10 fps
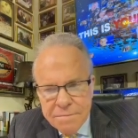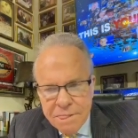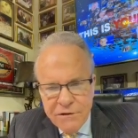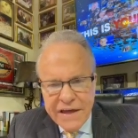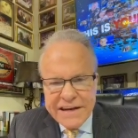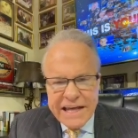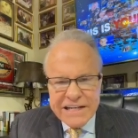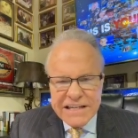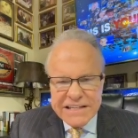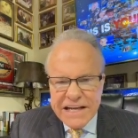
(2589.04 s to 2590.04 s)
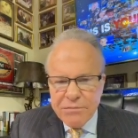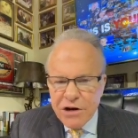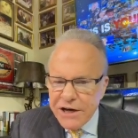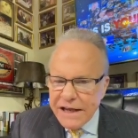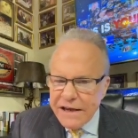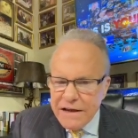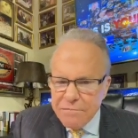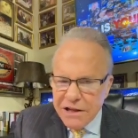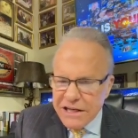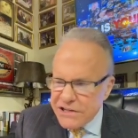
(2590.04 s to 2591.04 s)
Well, that night I said, Deborah, honey,
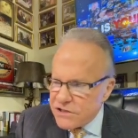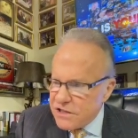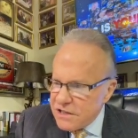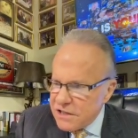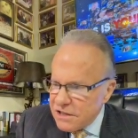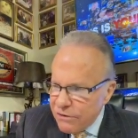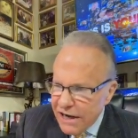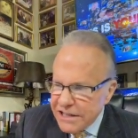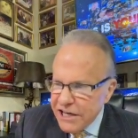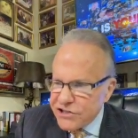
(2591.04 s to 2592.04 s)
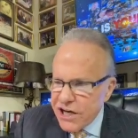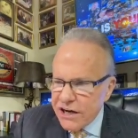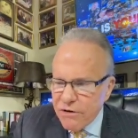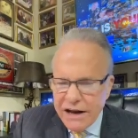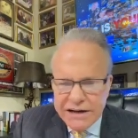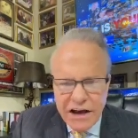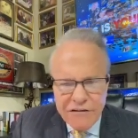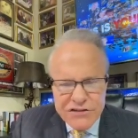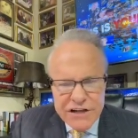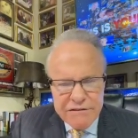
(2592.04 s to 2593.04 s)
please, write that check right now for
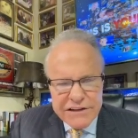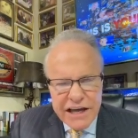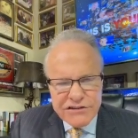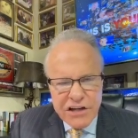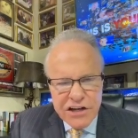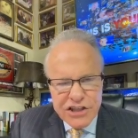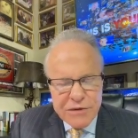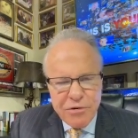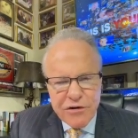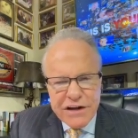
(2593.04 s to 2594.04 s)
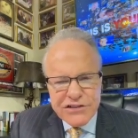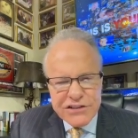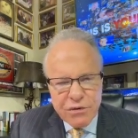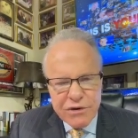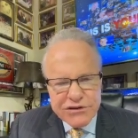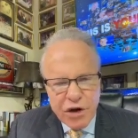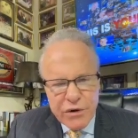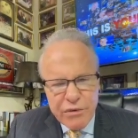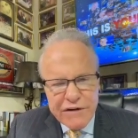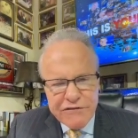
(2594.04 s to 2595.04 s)
seven thousand dollars. She pulled out. She said, "Well, it's already
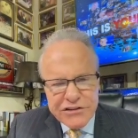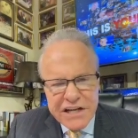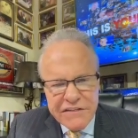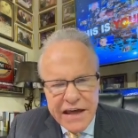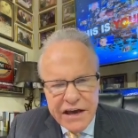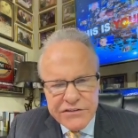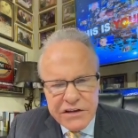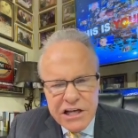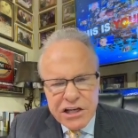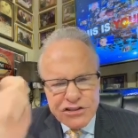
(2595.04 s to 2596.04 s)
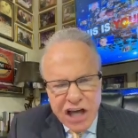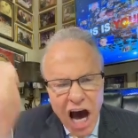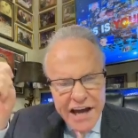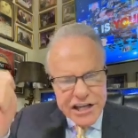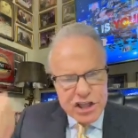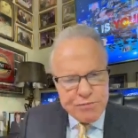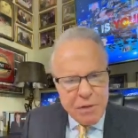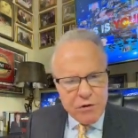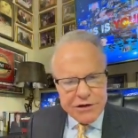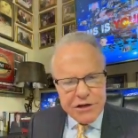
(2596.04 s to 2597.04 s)
written for ten thousand because God has
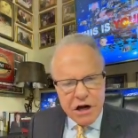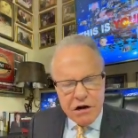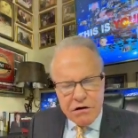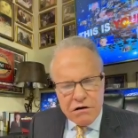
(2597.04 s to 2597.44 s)
spoken to her."